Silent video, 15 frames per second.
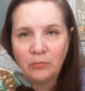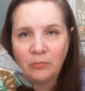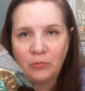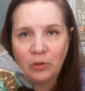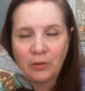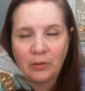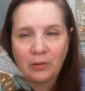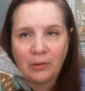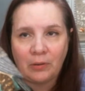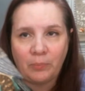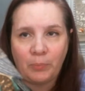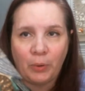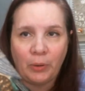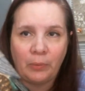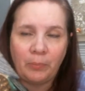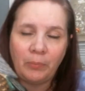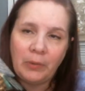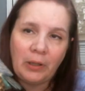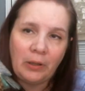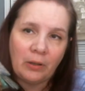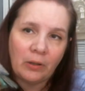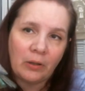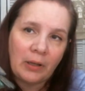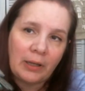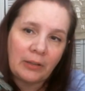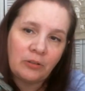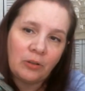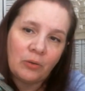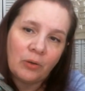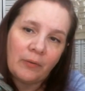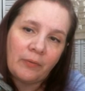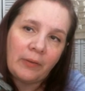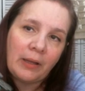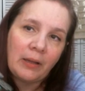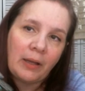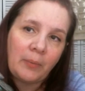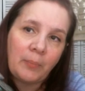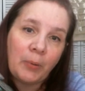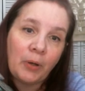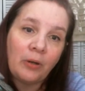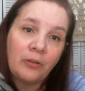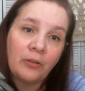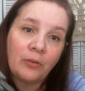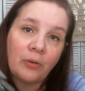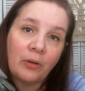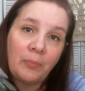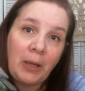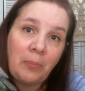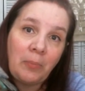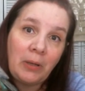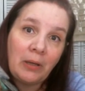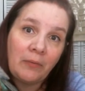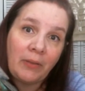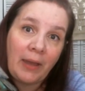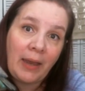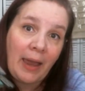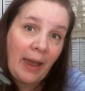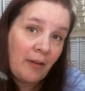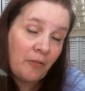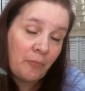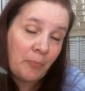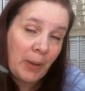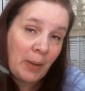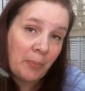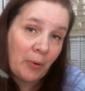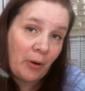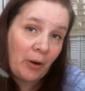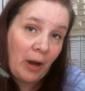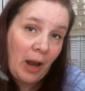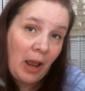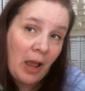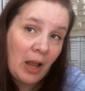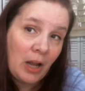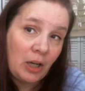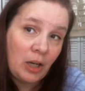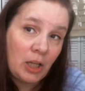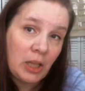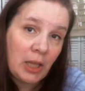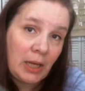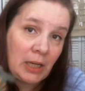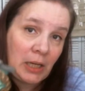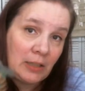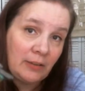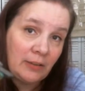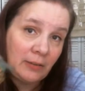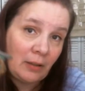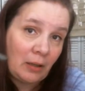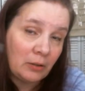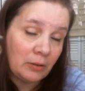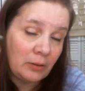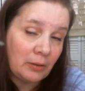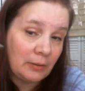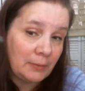just to put in their collection or if they like birds or maybe if they have pepper and they need salt